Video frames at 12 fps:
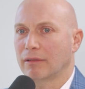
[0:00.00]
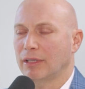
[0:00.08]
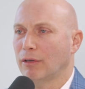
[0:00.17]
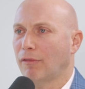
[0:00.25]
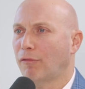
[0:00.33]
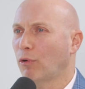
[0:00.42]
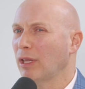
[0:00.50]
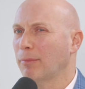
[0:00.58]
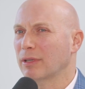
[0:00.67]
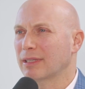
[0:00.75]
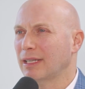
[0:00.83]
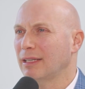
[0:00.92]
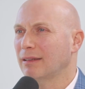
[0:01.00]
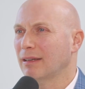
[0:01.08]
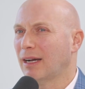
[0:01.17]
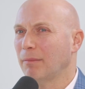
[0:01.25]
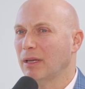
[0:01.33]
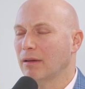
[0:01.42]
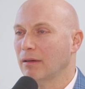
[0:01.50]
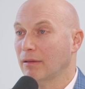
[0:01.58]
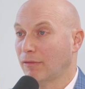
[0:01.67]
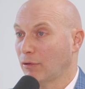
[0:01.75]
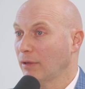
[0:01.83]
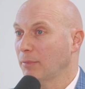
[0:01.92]

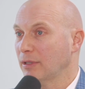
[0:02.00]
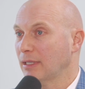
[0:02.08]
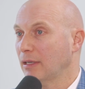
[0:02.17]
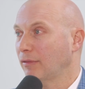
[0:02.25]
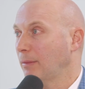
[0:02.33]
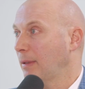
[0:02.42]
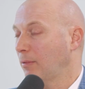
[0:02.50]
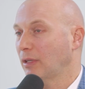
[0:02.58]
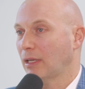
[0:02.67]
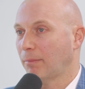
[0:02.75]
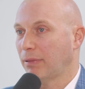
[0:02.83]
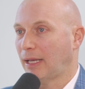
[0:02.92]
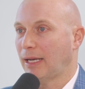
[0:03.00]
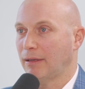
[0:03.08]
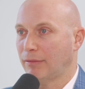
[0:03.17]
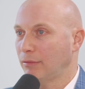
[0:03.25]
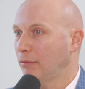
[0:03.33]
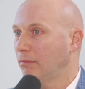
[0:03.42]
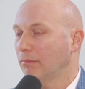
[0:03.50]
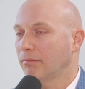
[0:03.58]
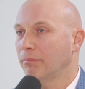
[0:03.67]
40% of the people that apply to